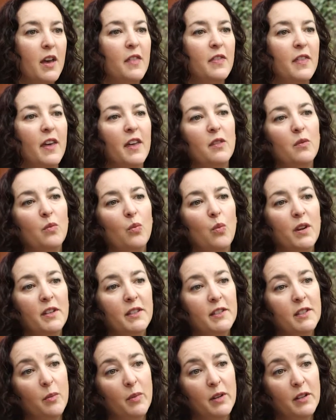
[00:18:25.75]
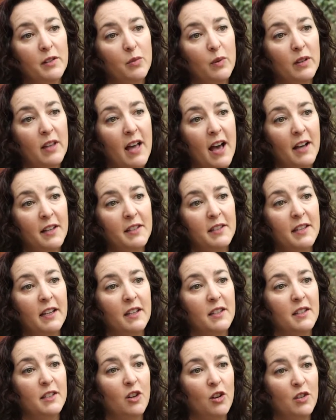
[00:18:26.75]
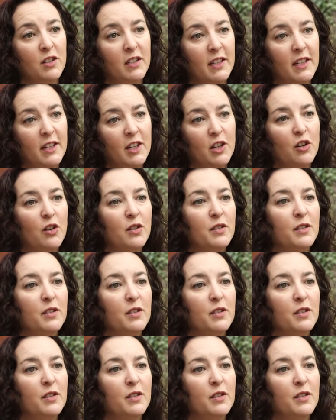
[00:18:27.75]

Then once someone is relaxed, they can start to heal.